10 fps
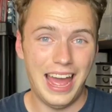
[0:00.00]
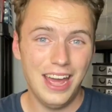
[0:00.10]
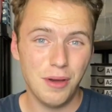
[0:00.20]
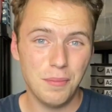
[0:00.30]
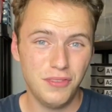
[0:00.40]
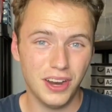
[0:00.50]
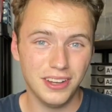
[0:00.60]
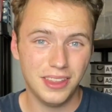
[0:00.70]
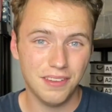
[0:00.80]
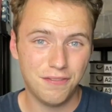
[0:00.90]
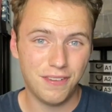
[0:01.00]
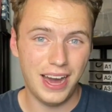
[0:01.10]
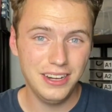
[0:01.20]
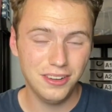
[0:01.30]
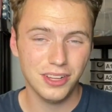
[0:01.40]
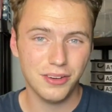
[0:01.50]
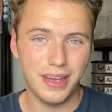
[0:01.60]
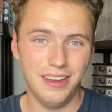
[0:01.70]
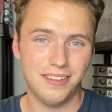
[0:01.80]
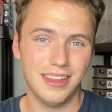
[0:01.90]
Anyway, moving on to the final
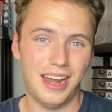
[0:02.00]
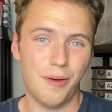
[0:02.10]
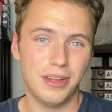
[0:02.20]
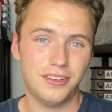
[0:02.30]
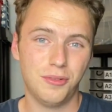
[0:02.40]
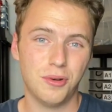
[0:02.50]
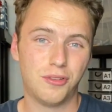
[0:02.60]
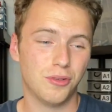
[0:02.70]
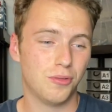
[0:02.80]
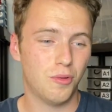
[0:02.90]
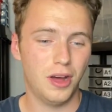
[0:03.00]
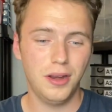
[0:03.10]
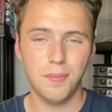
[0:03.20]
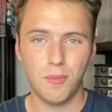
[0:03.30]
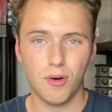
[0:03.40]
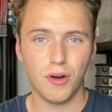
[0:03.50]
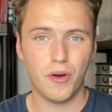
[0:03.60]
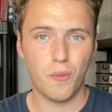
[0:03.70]
location that I went to, which was one more